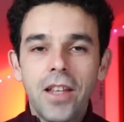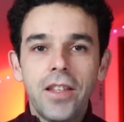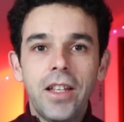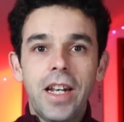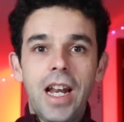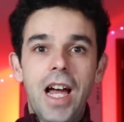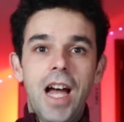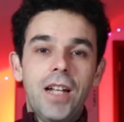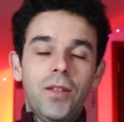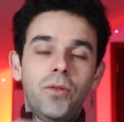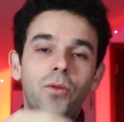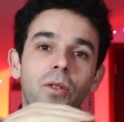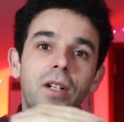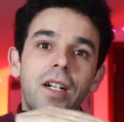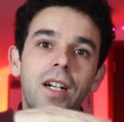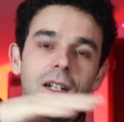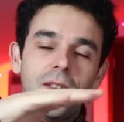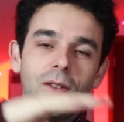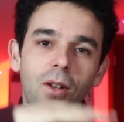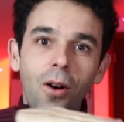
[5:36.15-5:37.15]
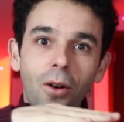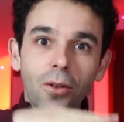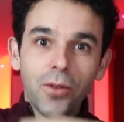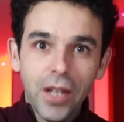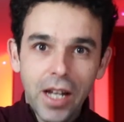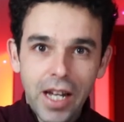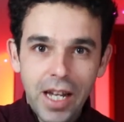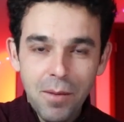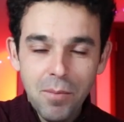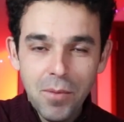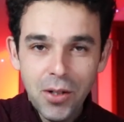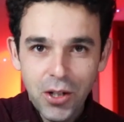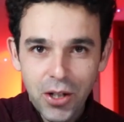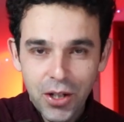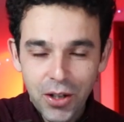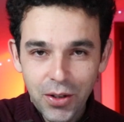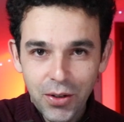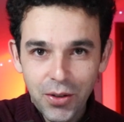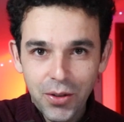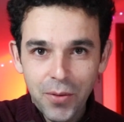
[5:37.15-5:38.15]
Then I had to cut all the
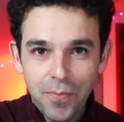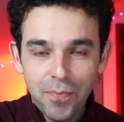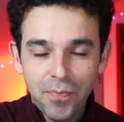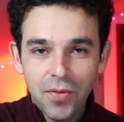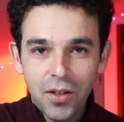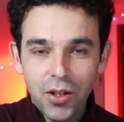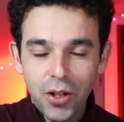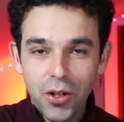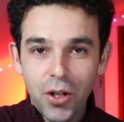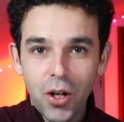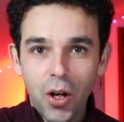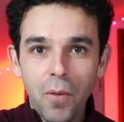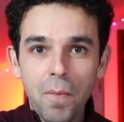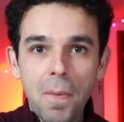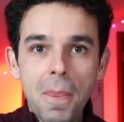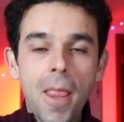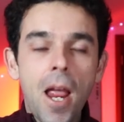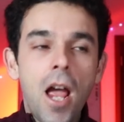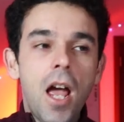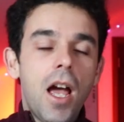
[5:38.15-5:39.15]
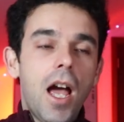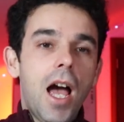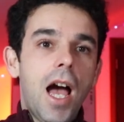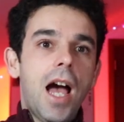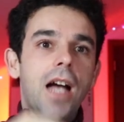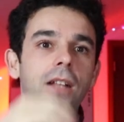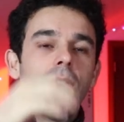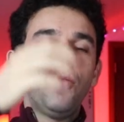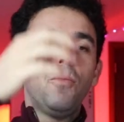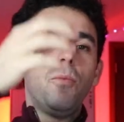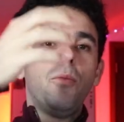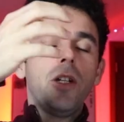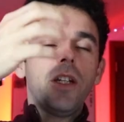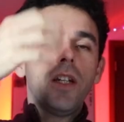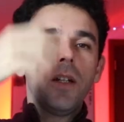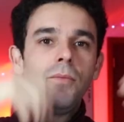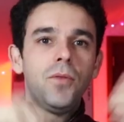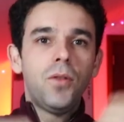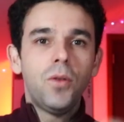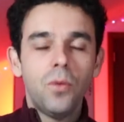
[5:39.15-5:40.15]
images, you know, I had to
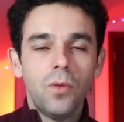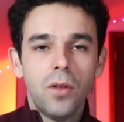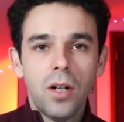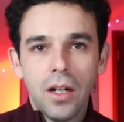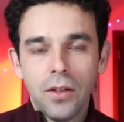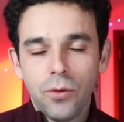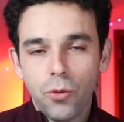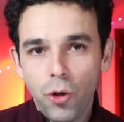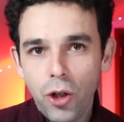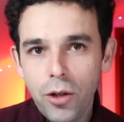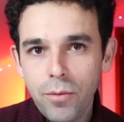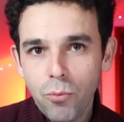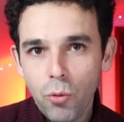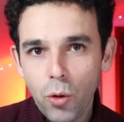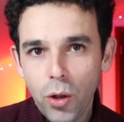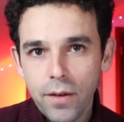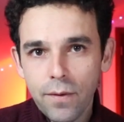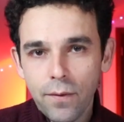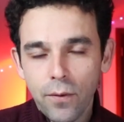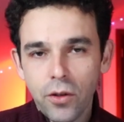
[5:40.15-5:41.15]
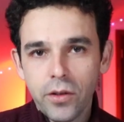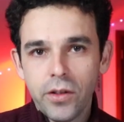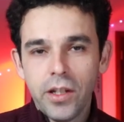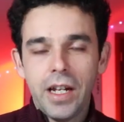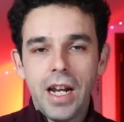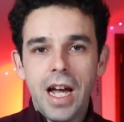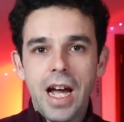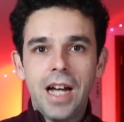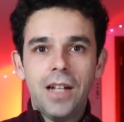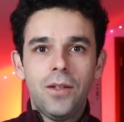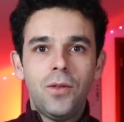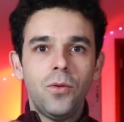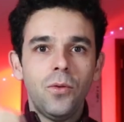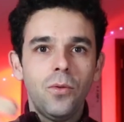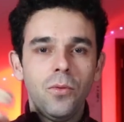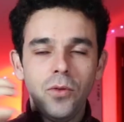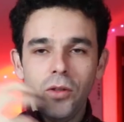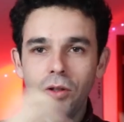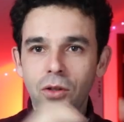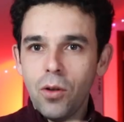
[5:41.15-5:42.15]
bring them to Dreamweaver. Then I had
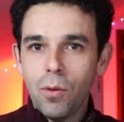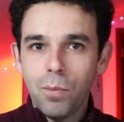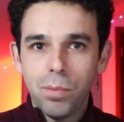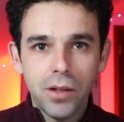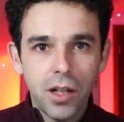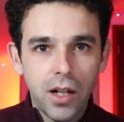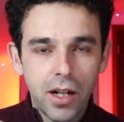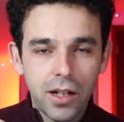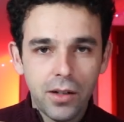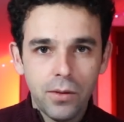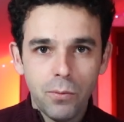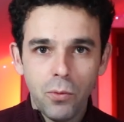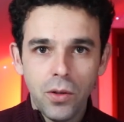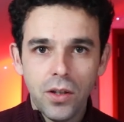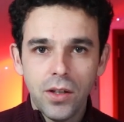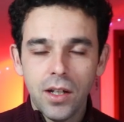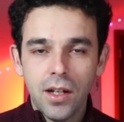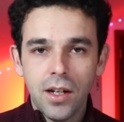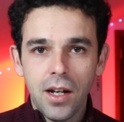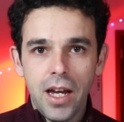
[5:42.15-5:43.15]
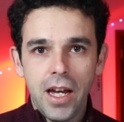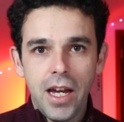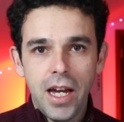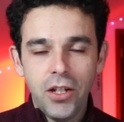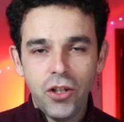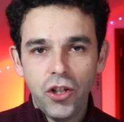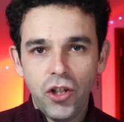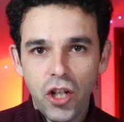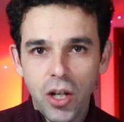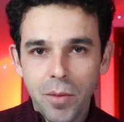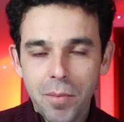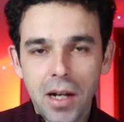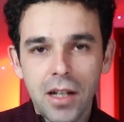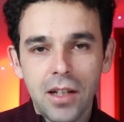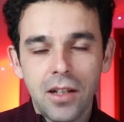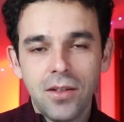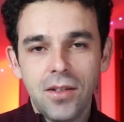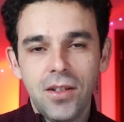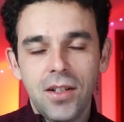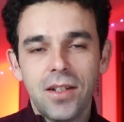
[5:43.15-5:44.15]
to, you know, plug with the
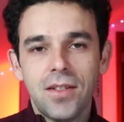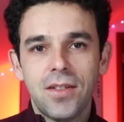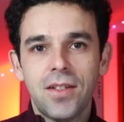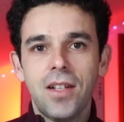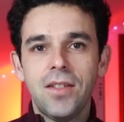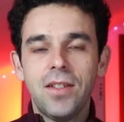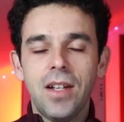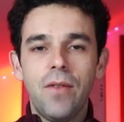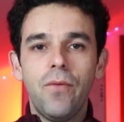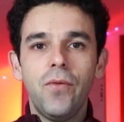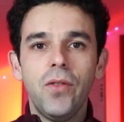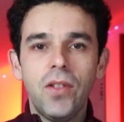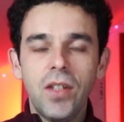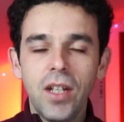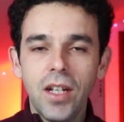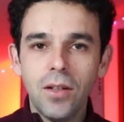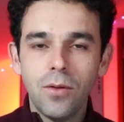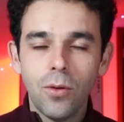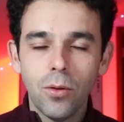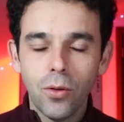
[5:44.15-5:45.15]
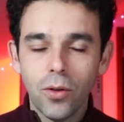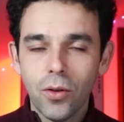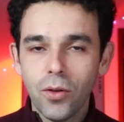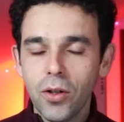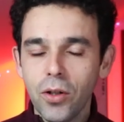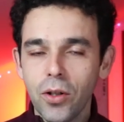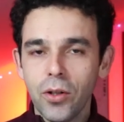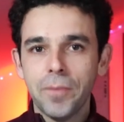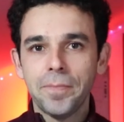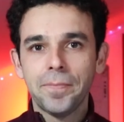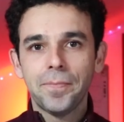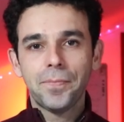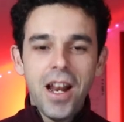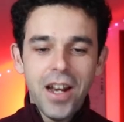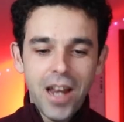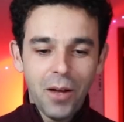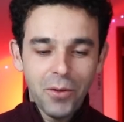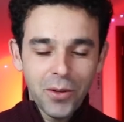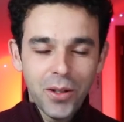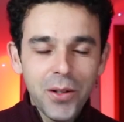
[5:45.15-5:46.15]
HTML and CSS, everything to look good.
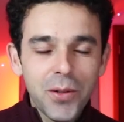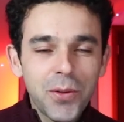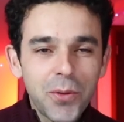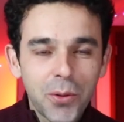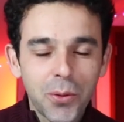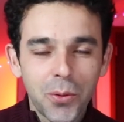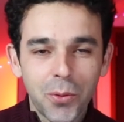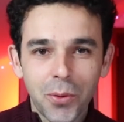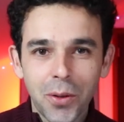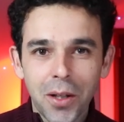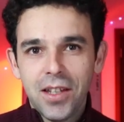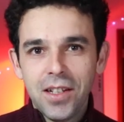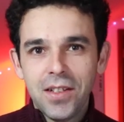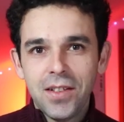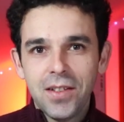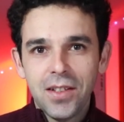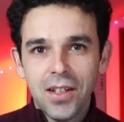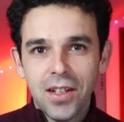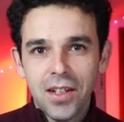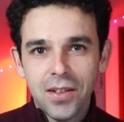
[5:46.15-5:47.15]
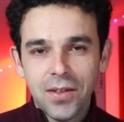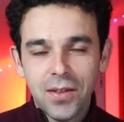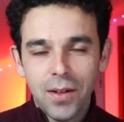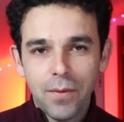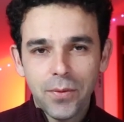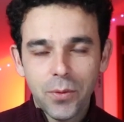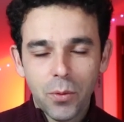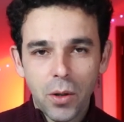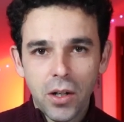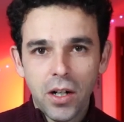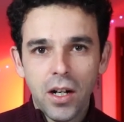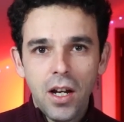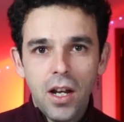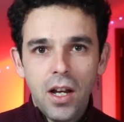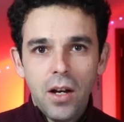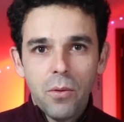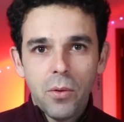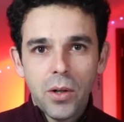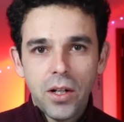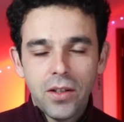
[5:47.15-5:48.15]
Now this tool, this software,
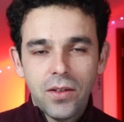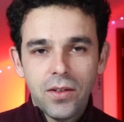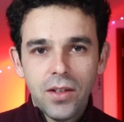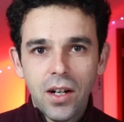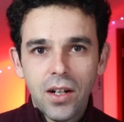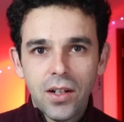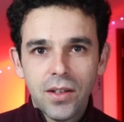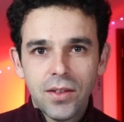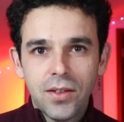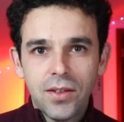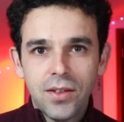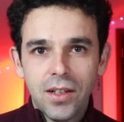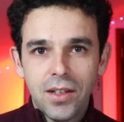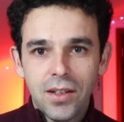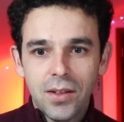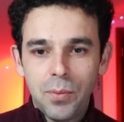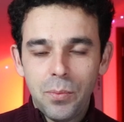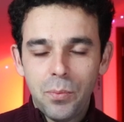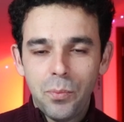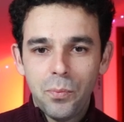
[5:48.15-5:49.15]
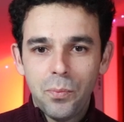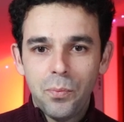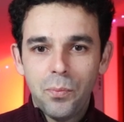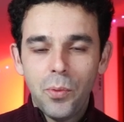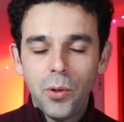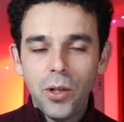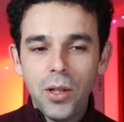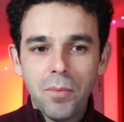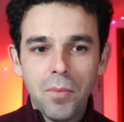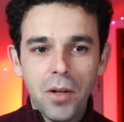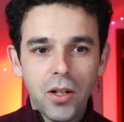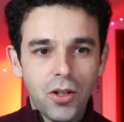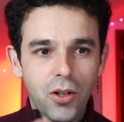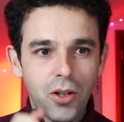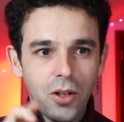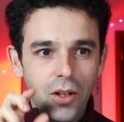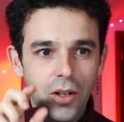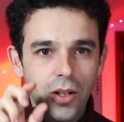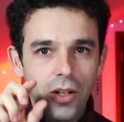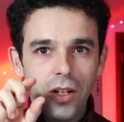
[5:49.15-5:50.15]
what it does is pretty
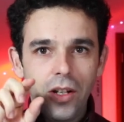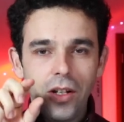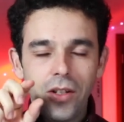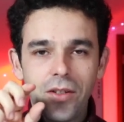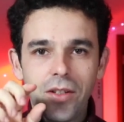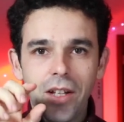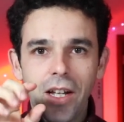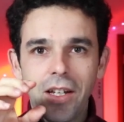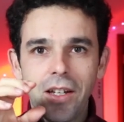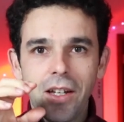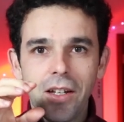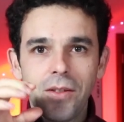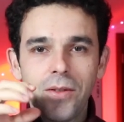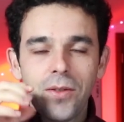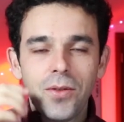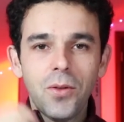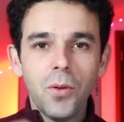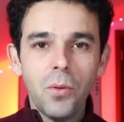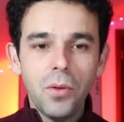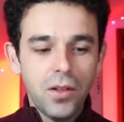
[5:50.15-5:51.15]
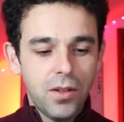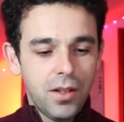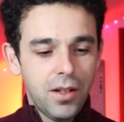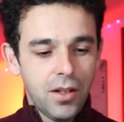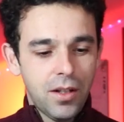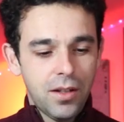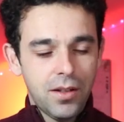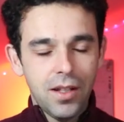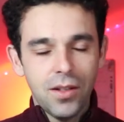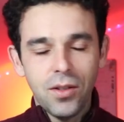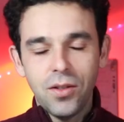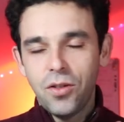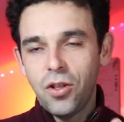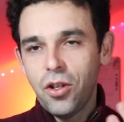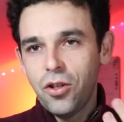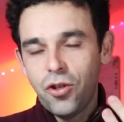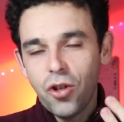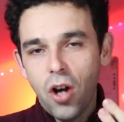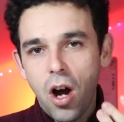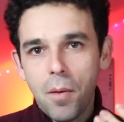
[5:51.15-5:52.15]
much, it's like it's doing
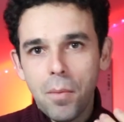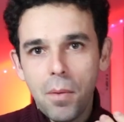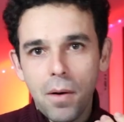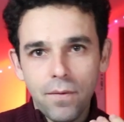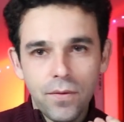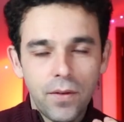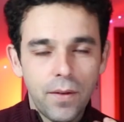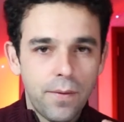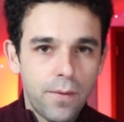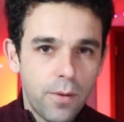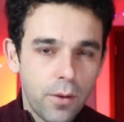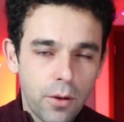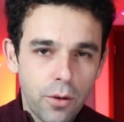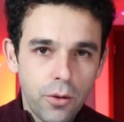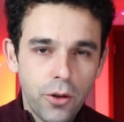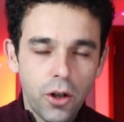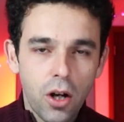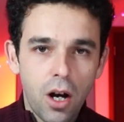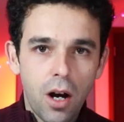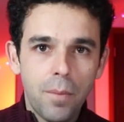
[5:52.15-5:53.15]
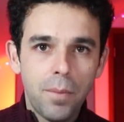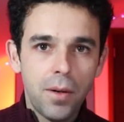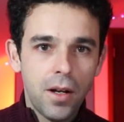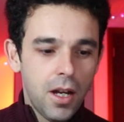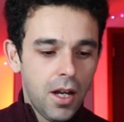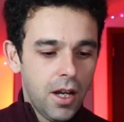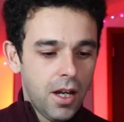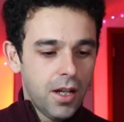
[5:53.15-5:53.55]
the job of the Photoshop.